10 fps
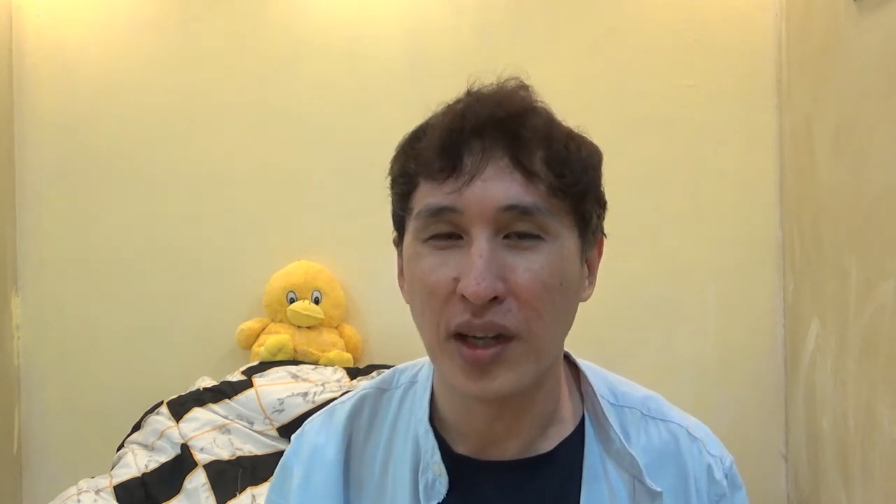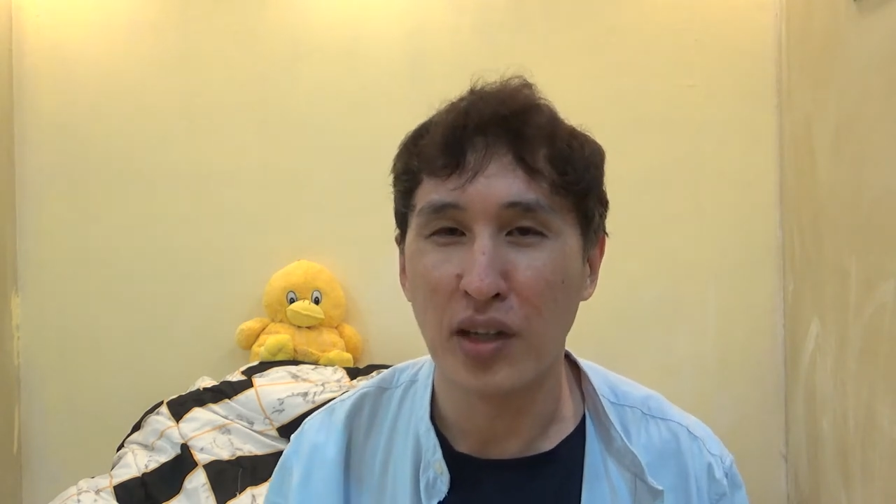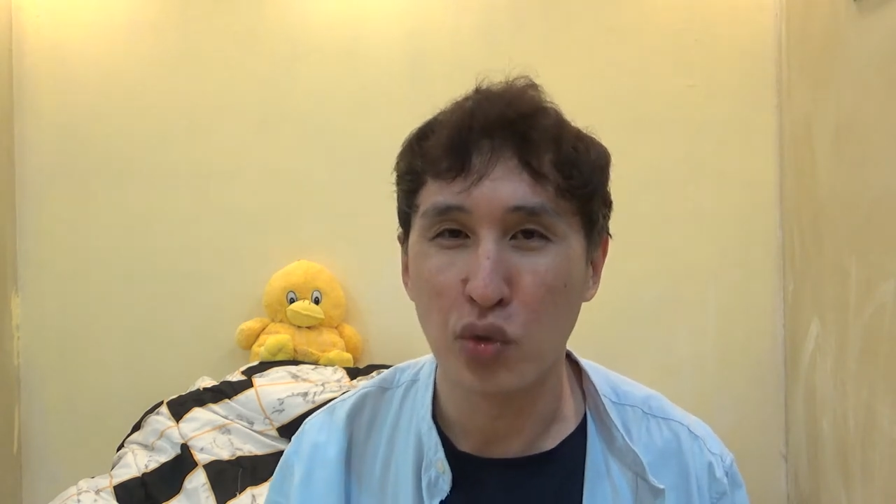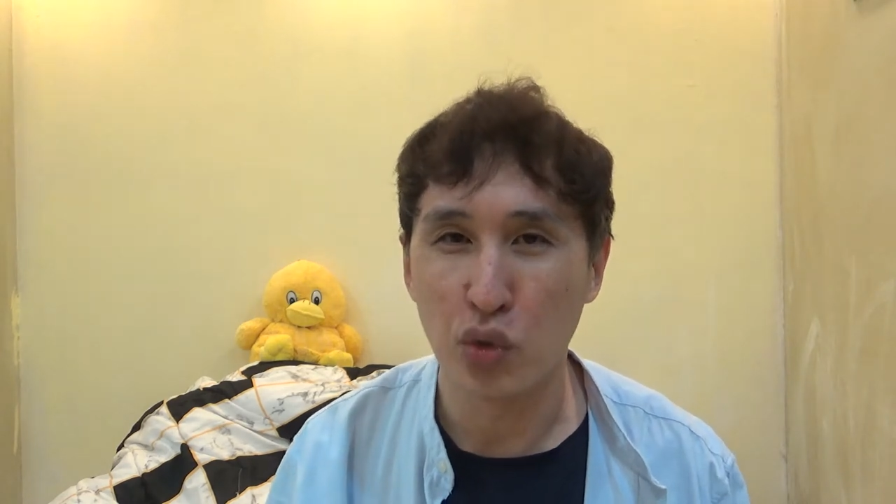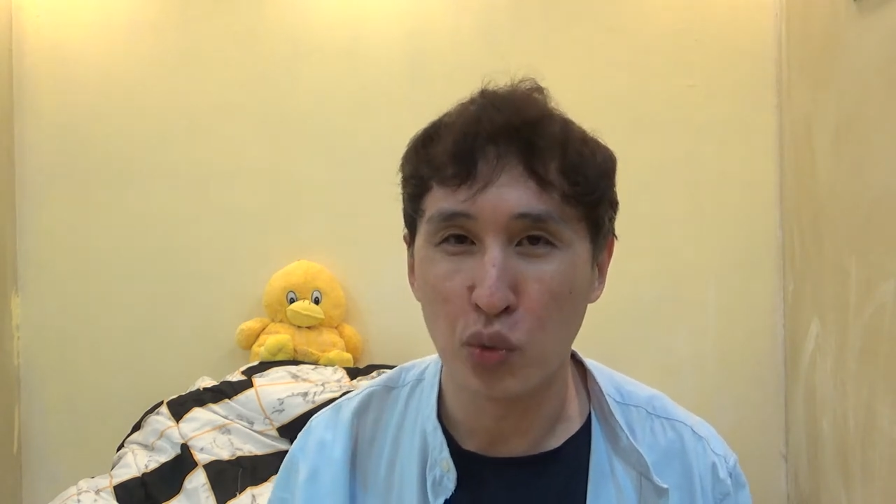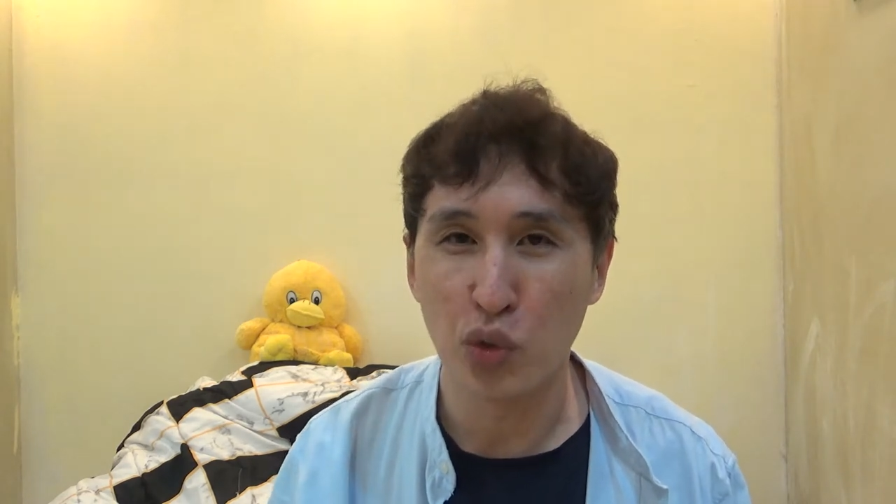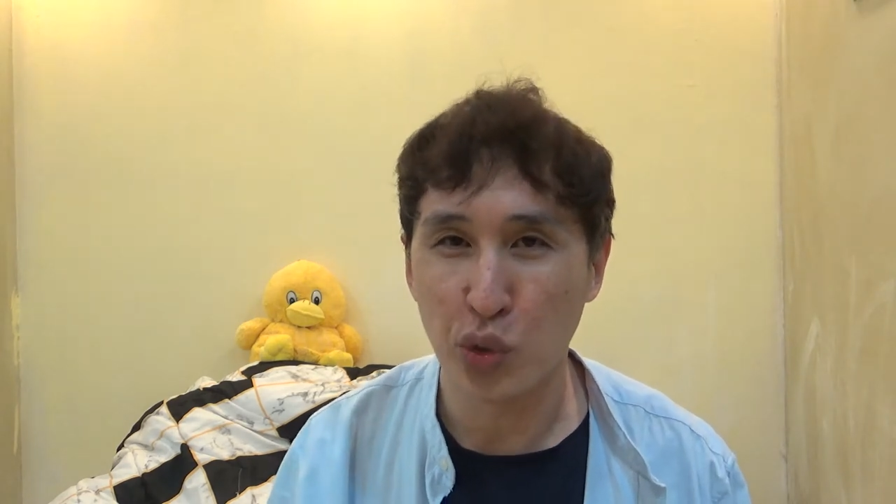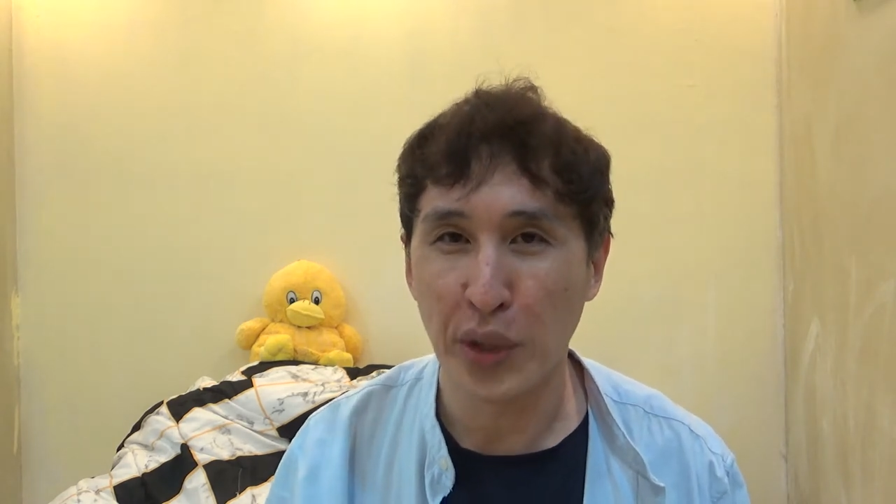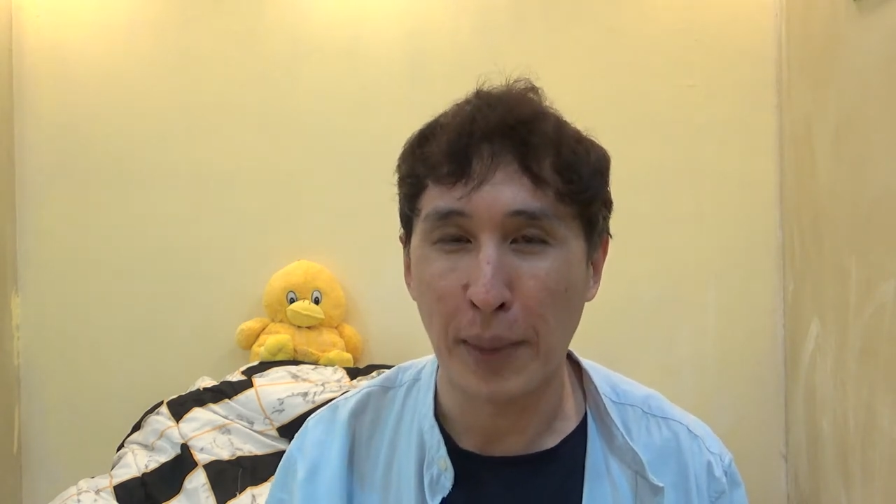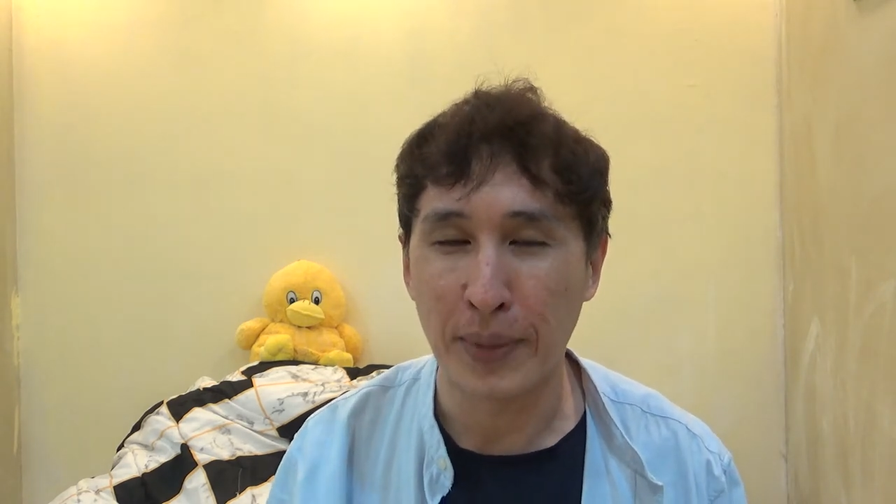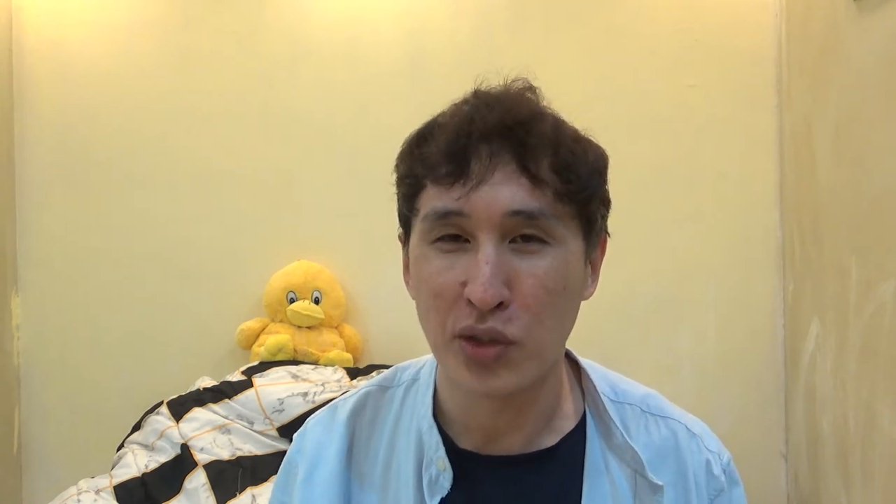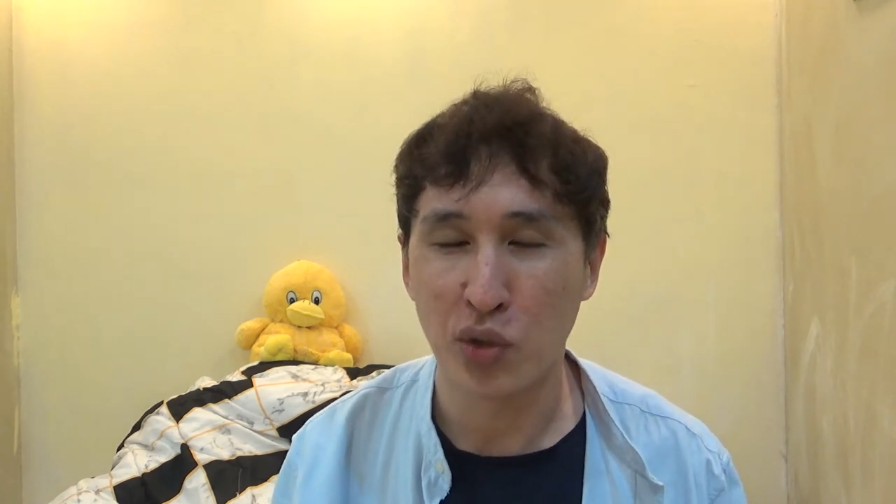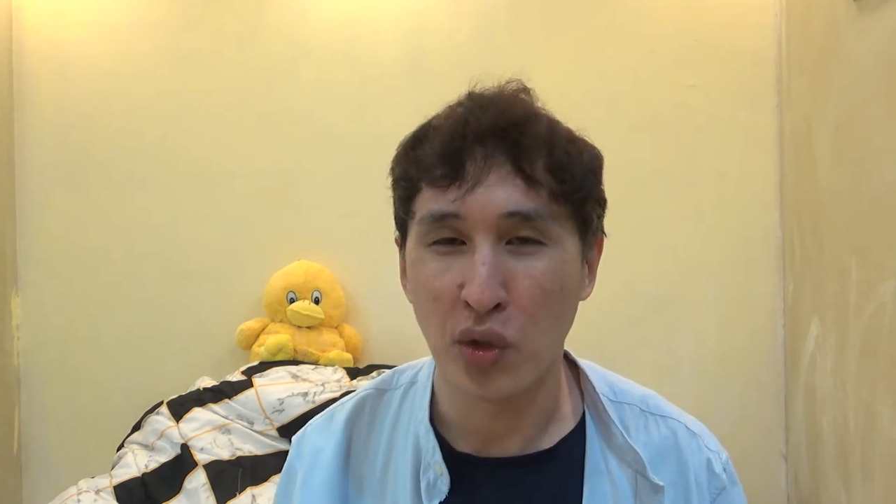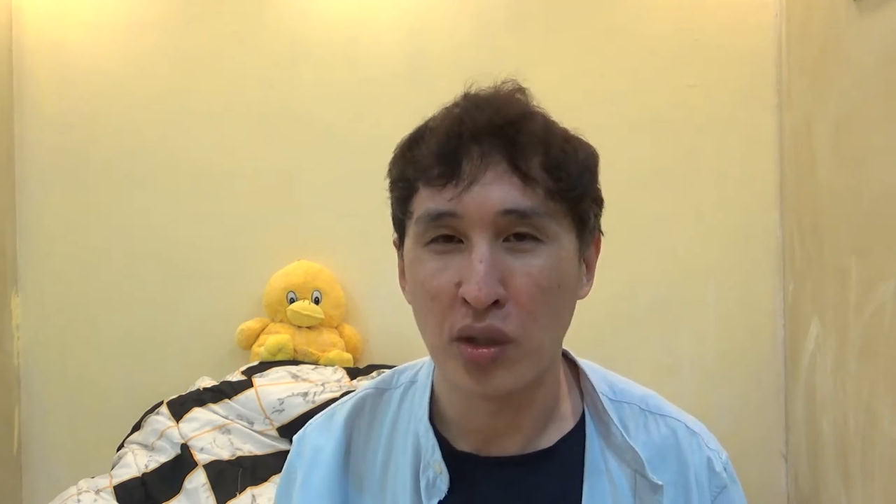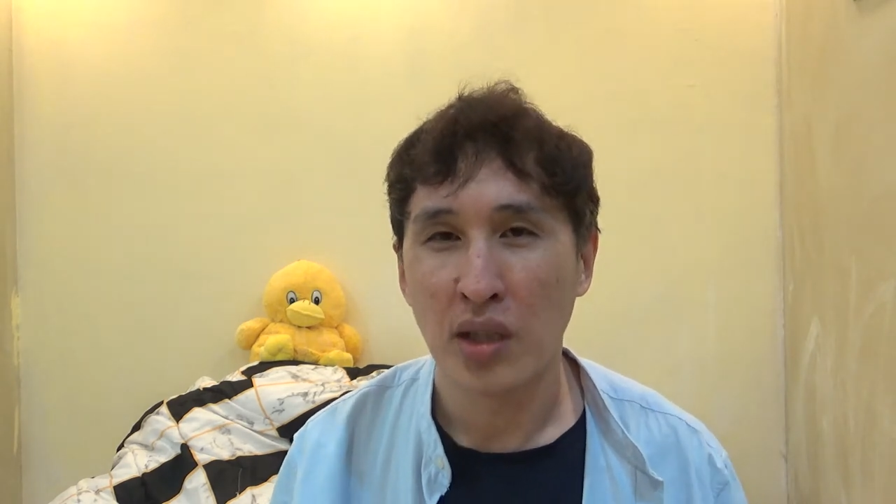unusual
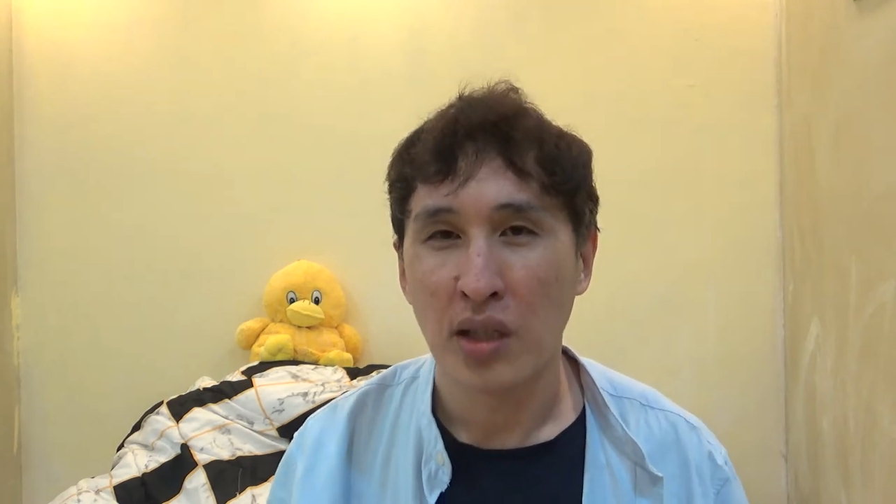episode.